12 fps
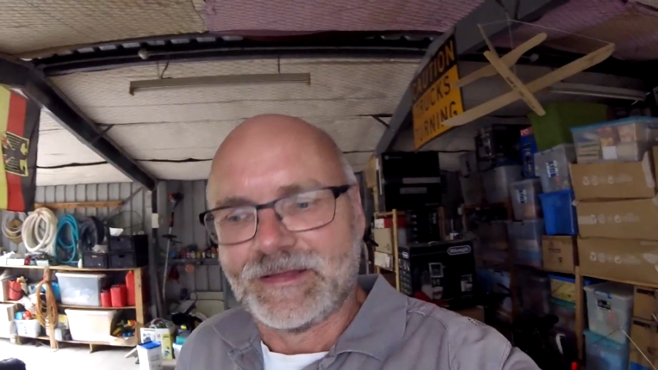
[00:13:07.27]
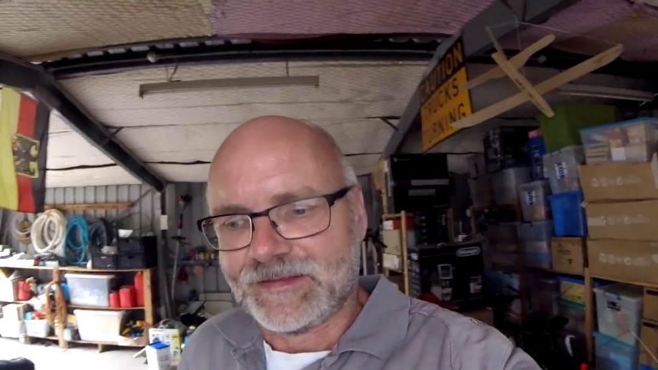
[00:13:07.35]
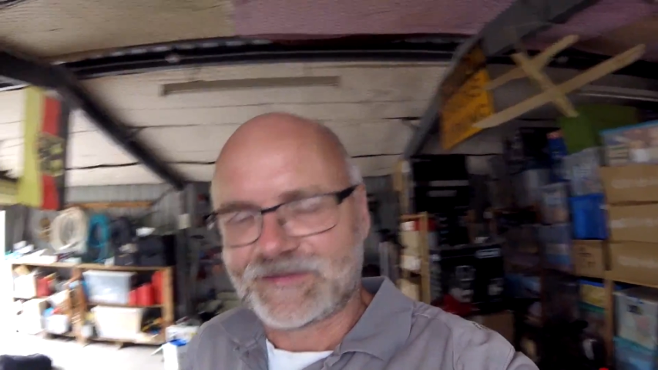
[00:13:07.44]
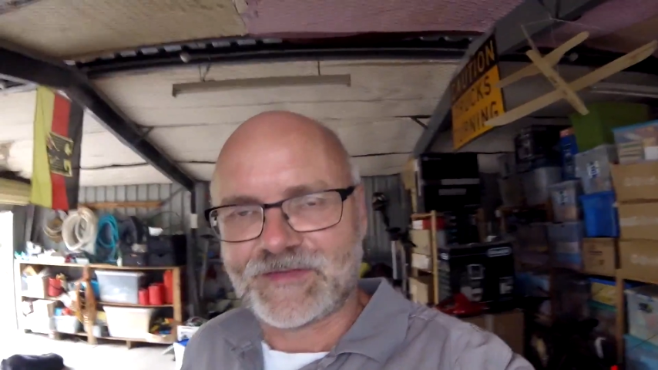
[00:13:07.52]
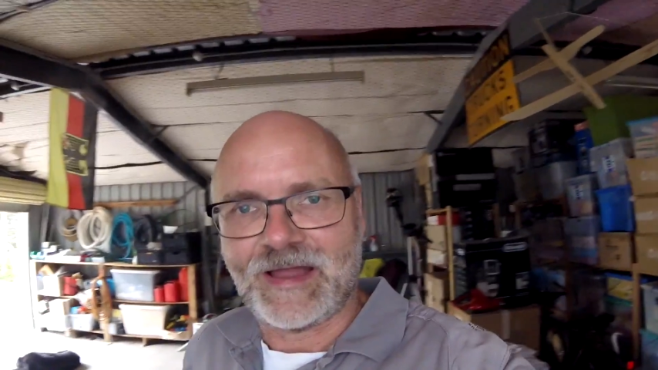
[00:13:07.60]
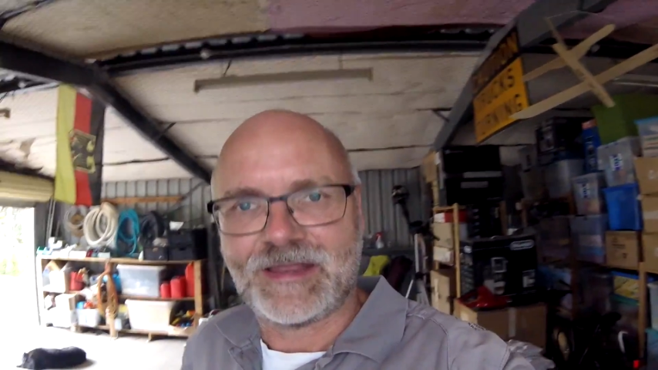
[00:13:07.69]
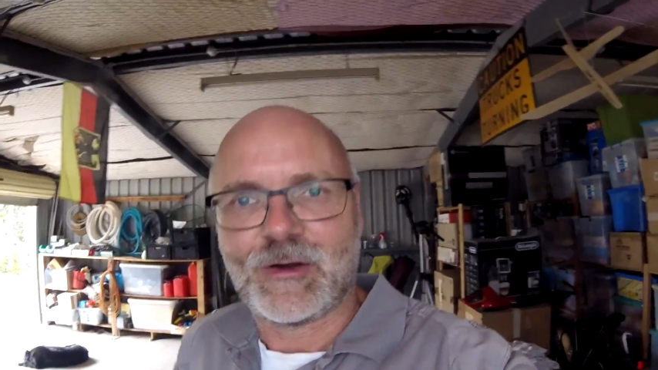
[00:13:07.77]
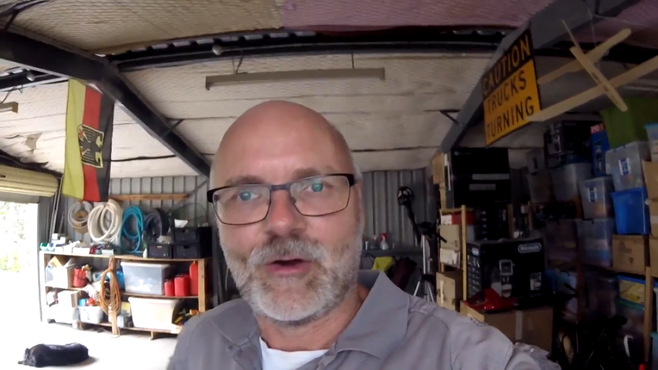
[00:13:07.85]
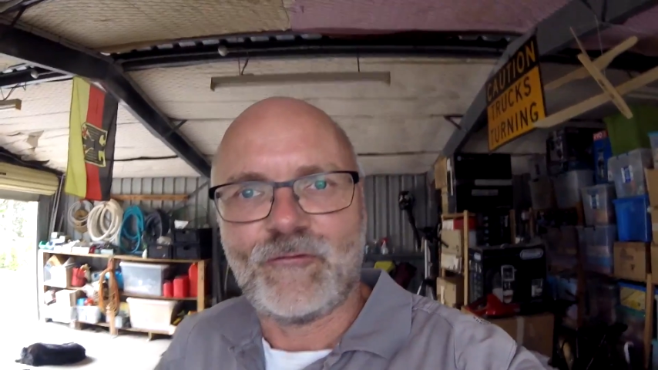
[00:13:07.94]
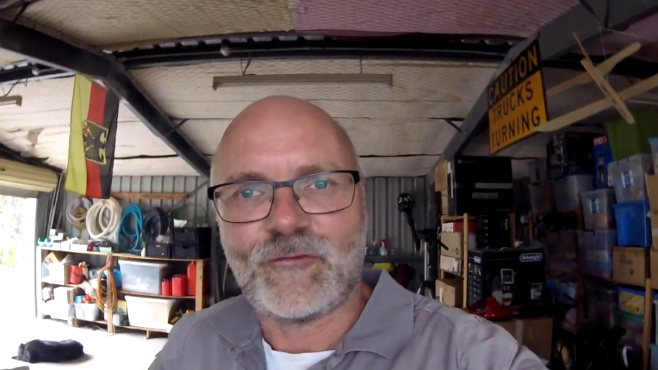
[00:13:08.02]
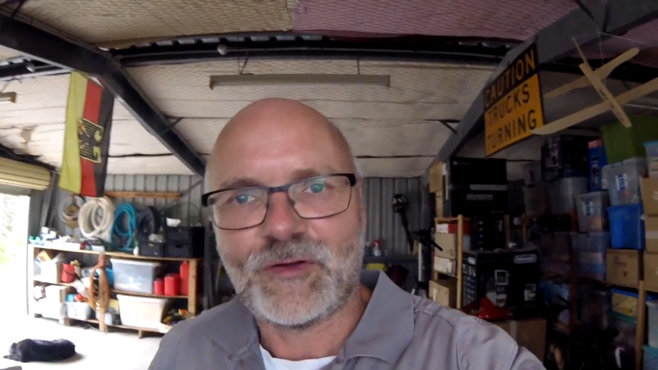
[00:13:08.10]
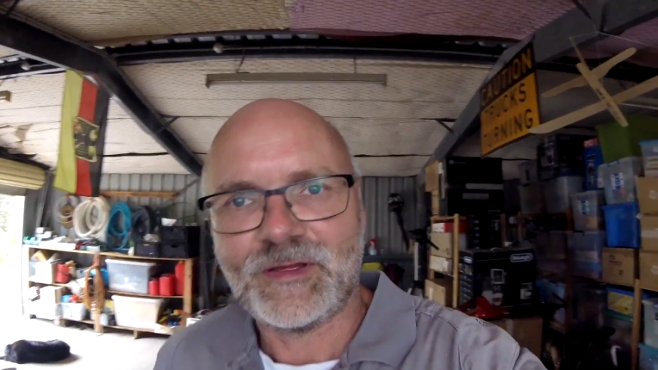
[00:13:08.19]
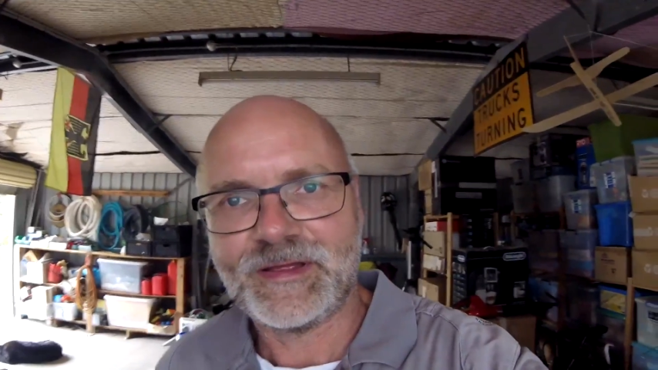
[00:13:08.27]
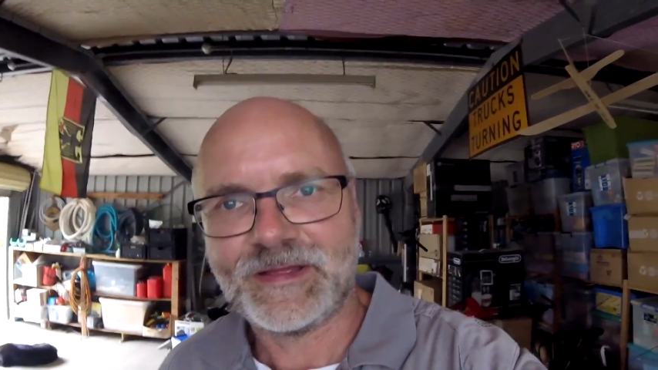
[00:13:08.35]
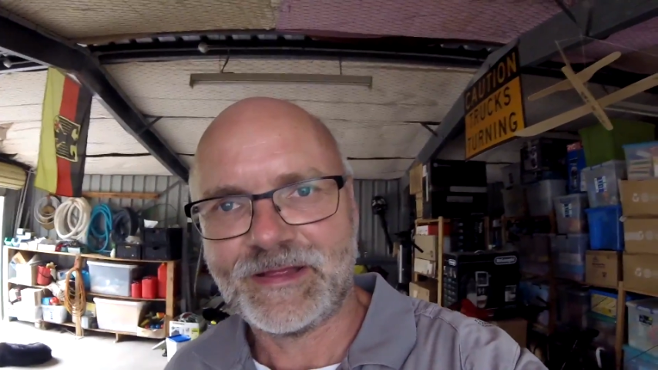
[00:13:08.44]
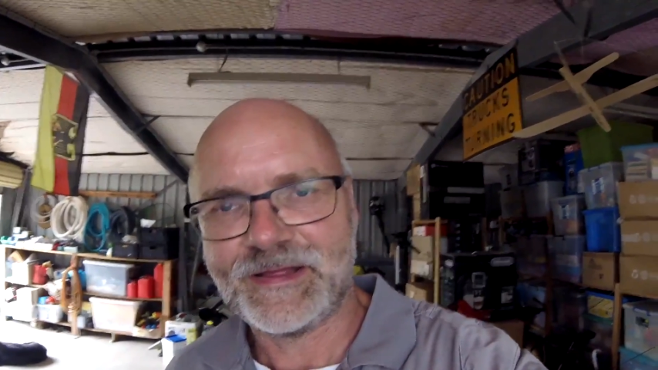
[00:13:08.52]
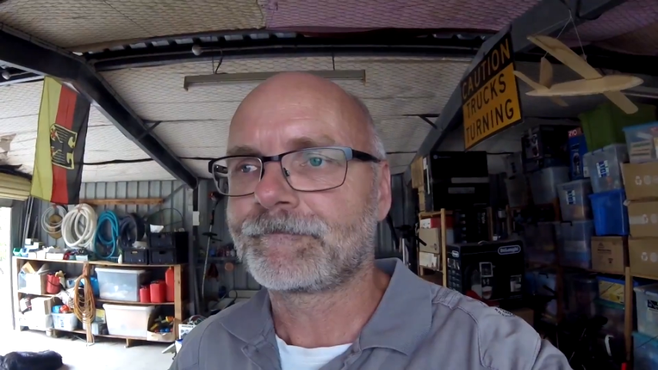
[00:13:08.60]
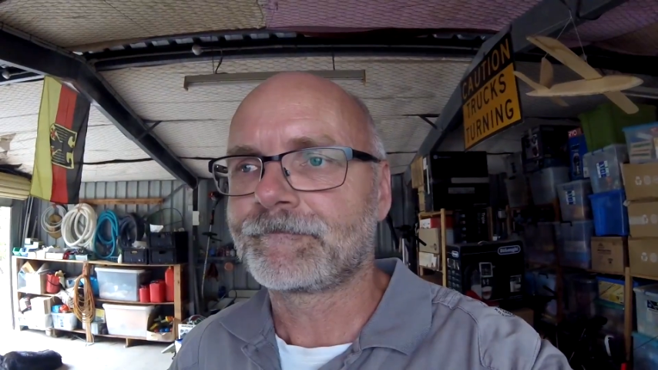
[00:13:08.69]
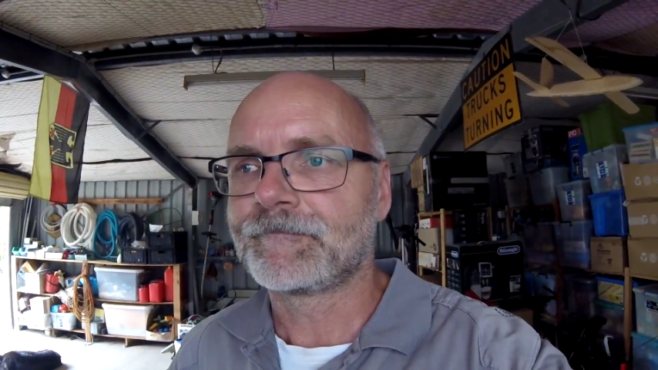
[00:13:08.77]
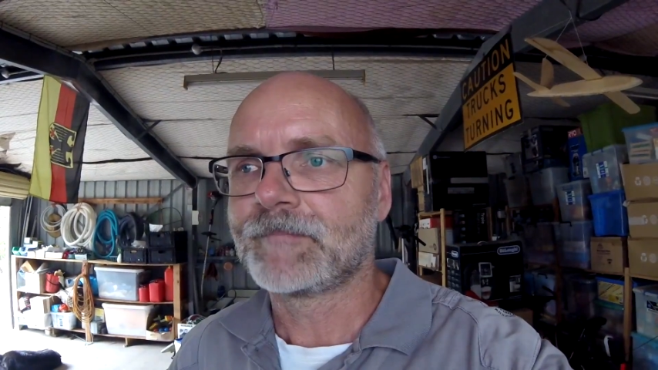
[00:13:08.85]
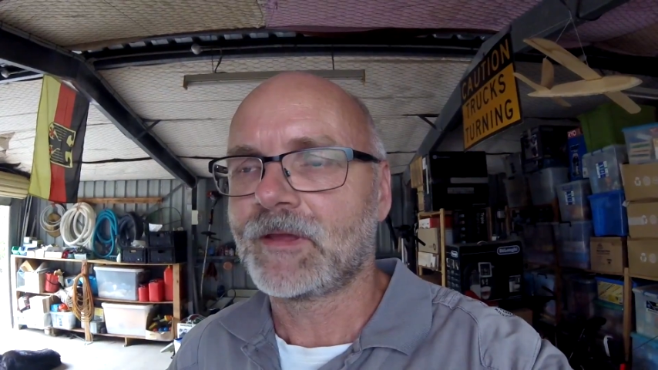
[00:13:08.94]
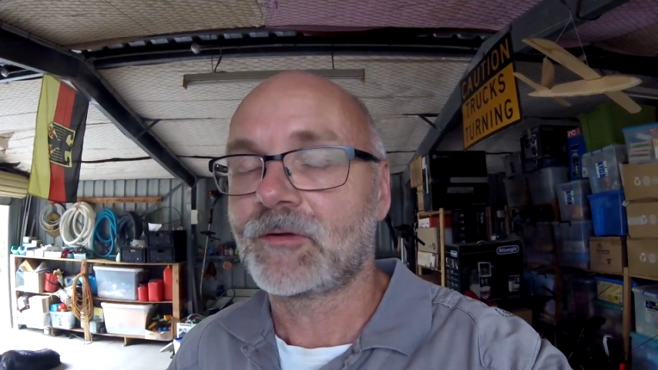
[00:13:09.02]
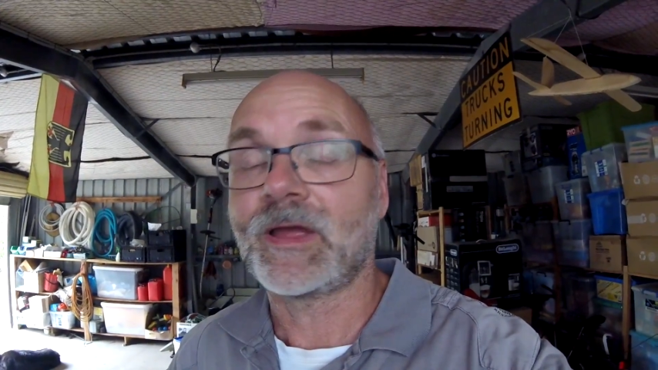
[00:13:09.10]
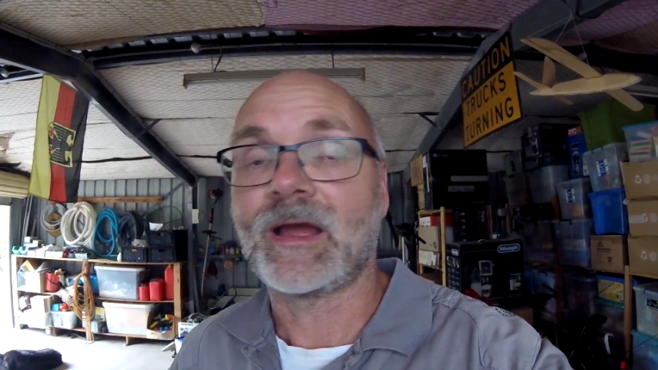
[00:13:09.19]
Signing off.
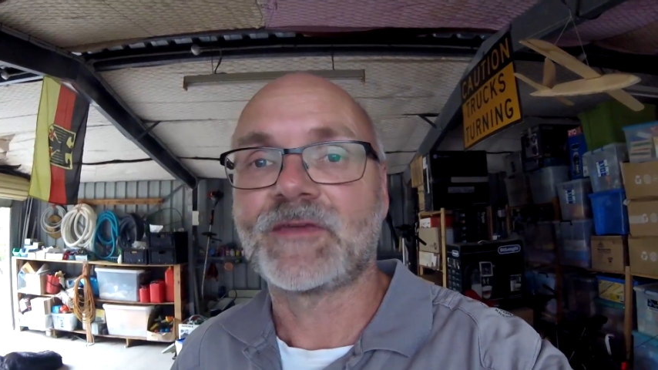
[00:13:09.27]
Okay